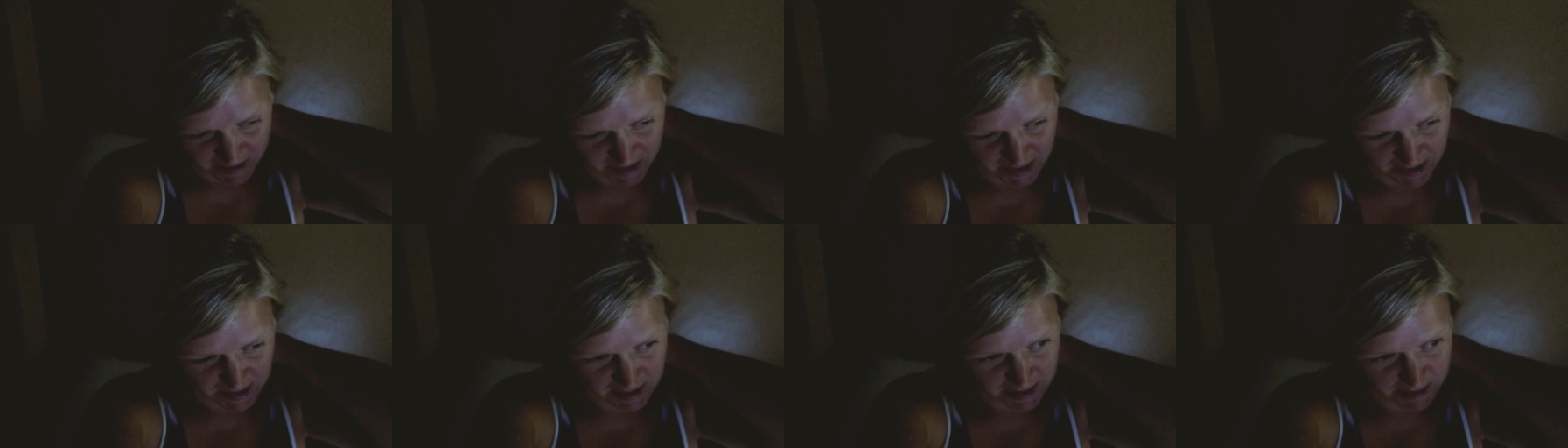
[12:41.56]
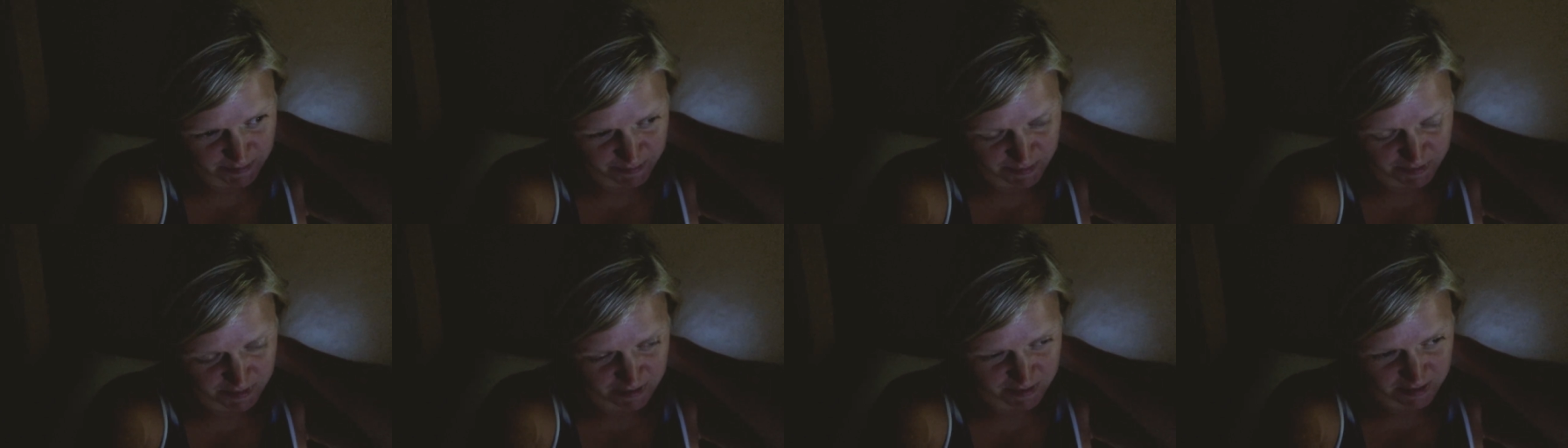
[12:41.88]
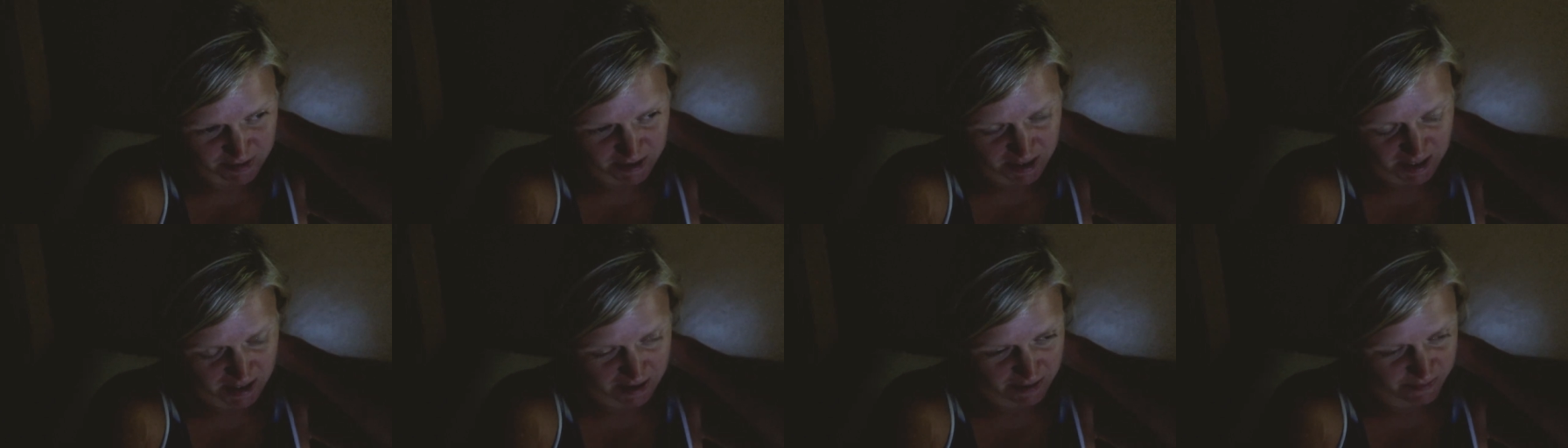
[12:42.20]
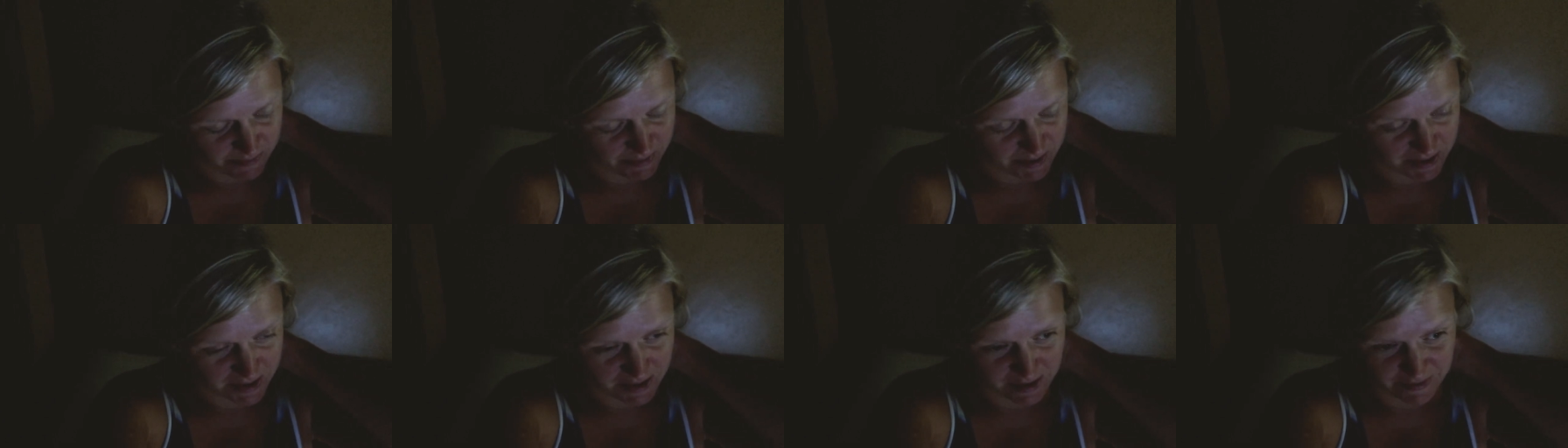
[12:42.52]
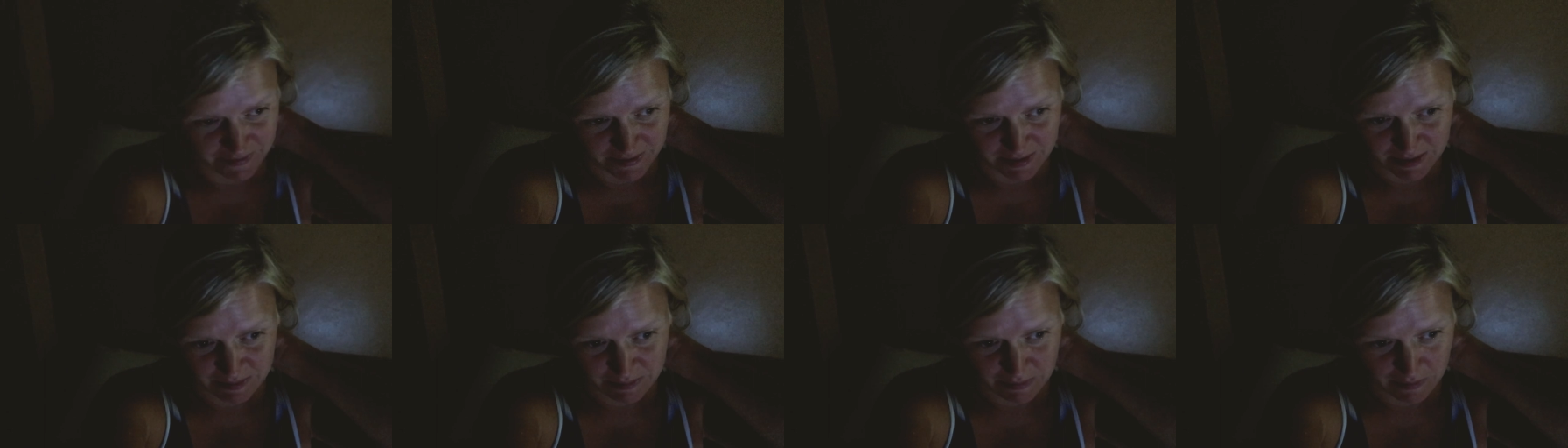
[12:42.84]
honest. But yeah, we're
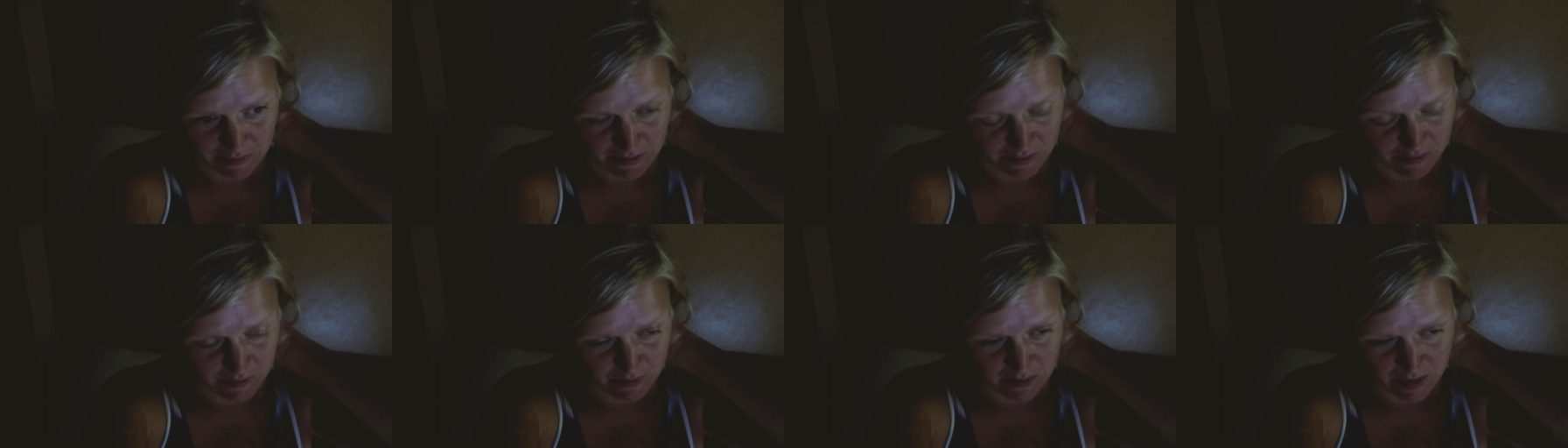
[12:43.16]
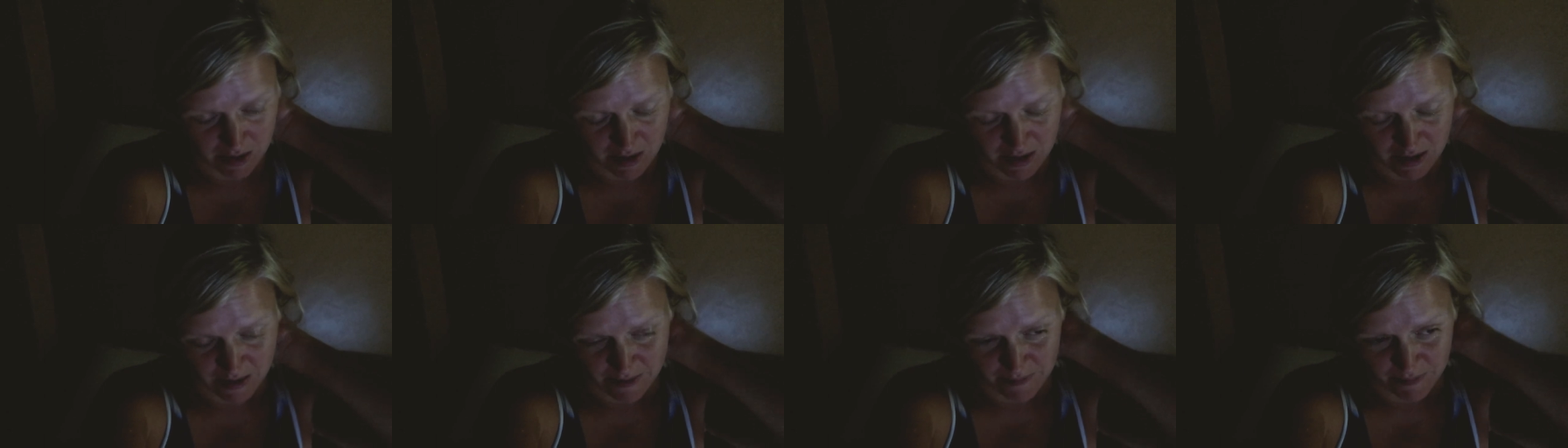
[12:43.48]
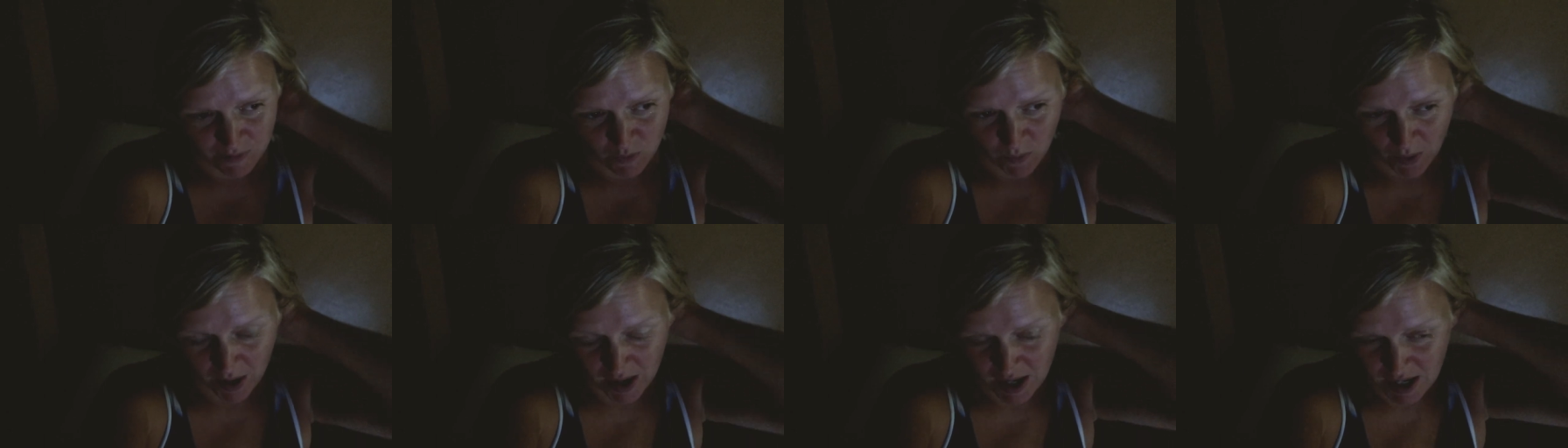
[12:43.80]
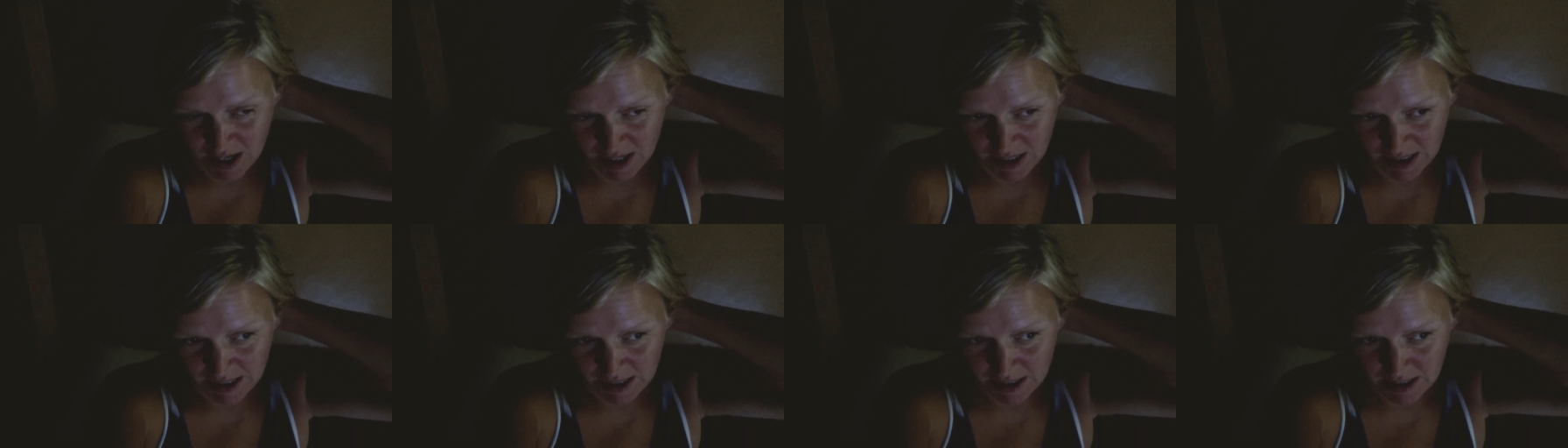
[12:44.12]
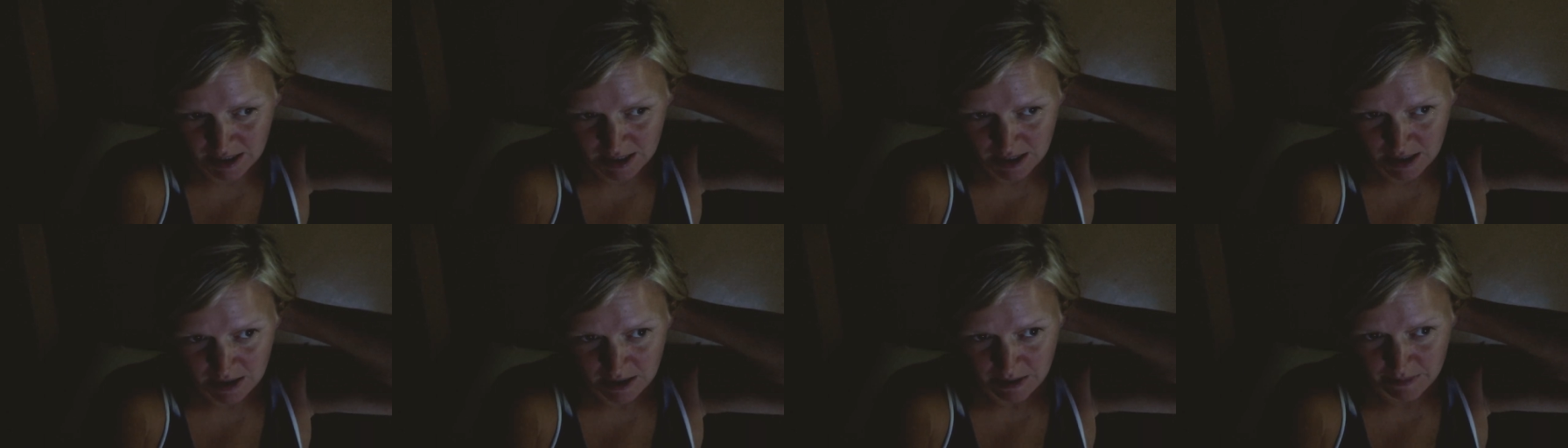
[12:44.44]
leaving tomorrow um, quite
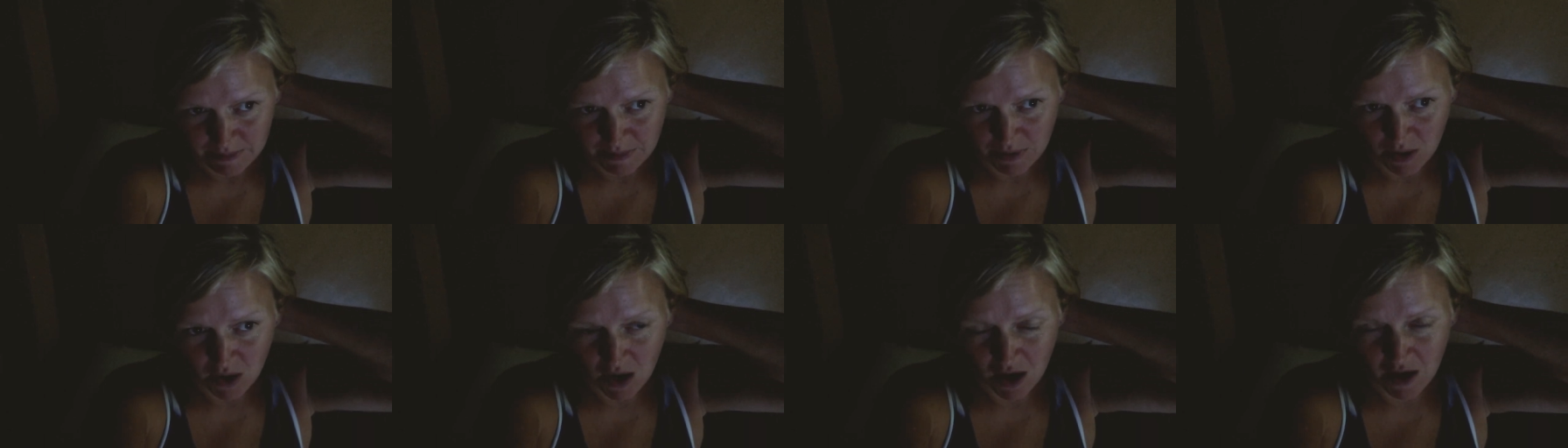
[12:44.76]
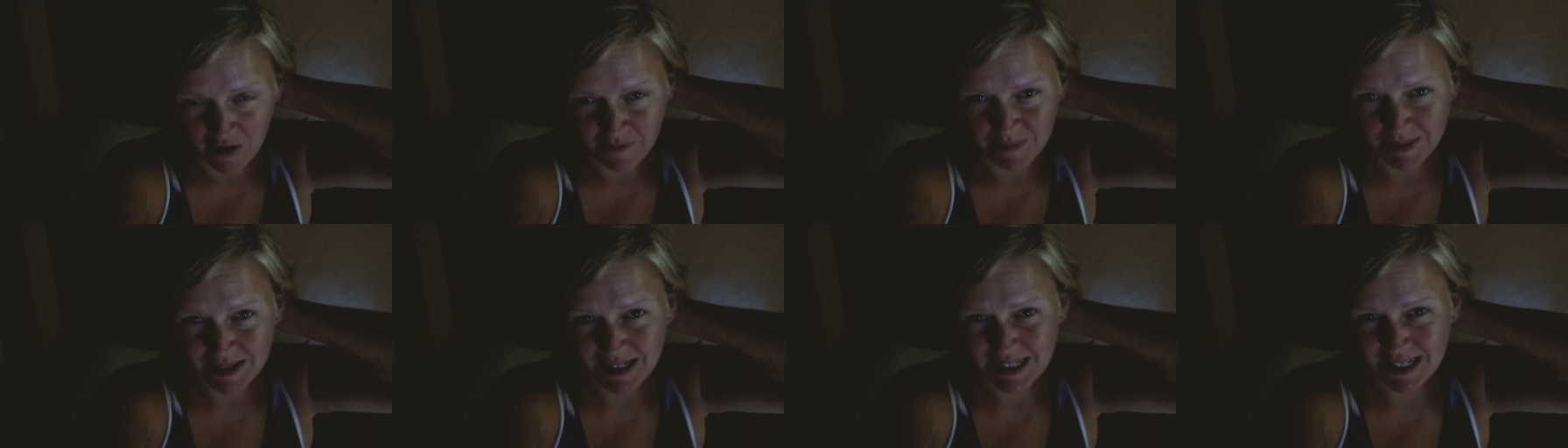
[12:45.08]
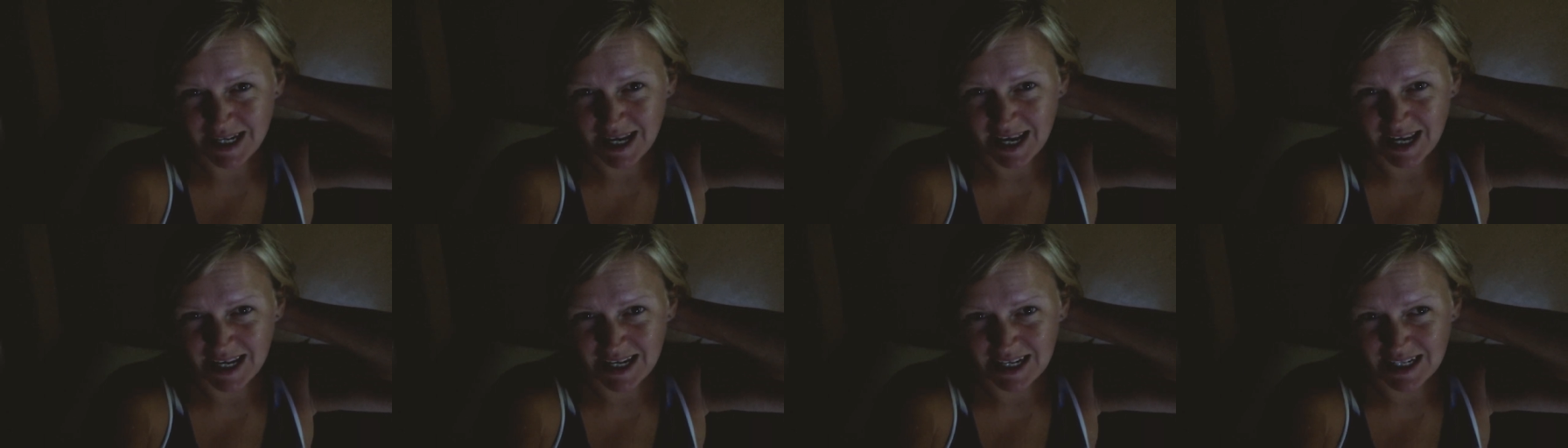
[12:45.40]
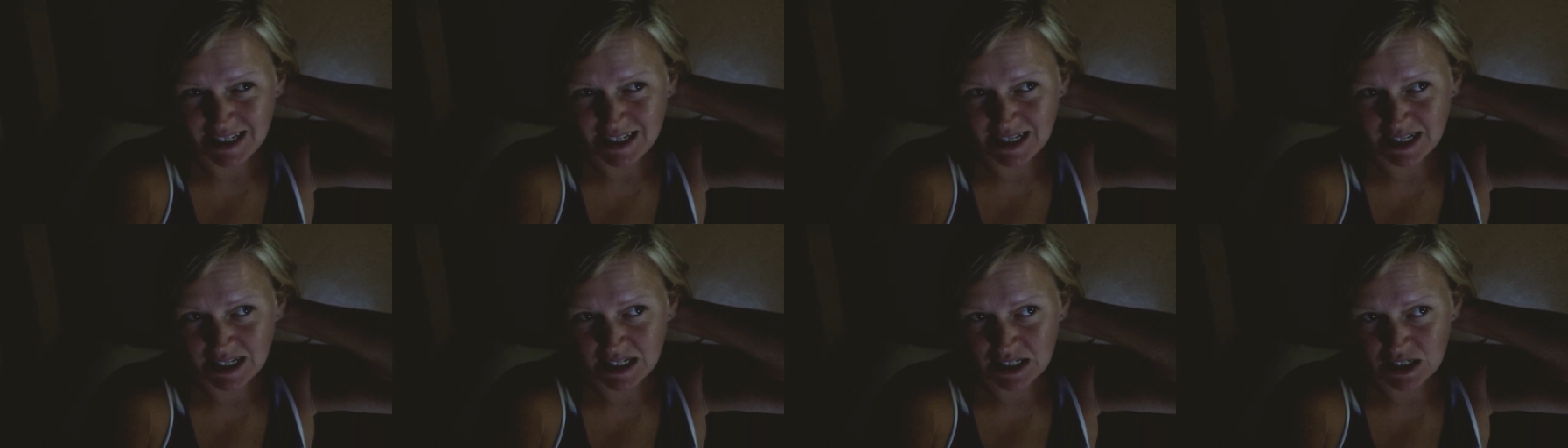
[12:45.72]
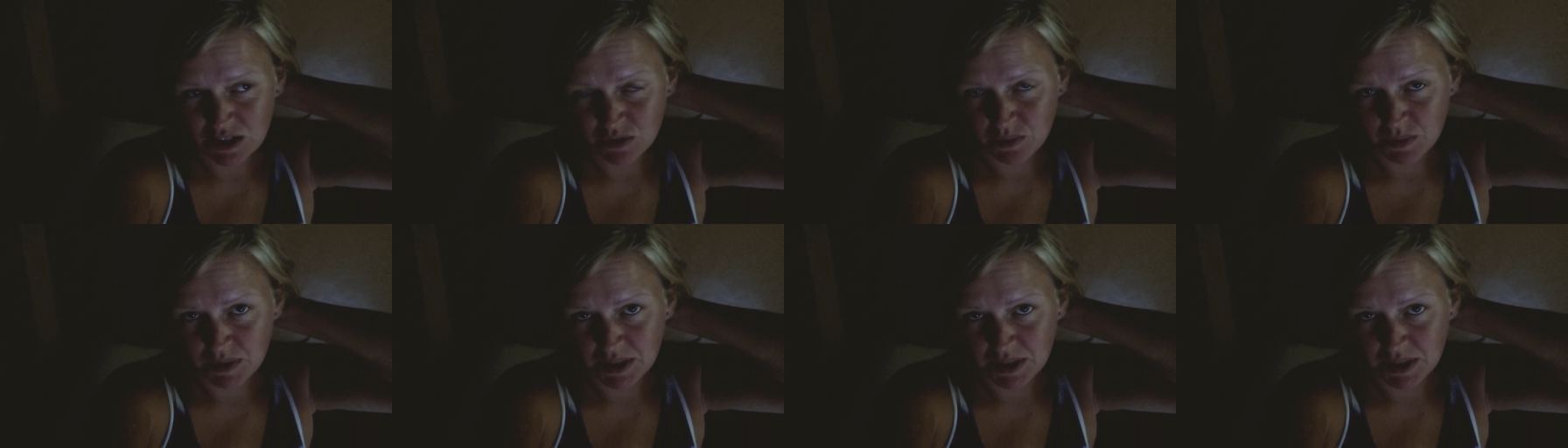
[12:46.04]
early, about half past eight-ish.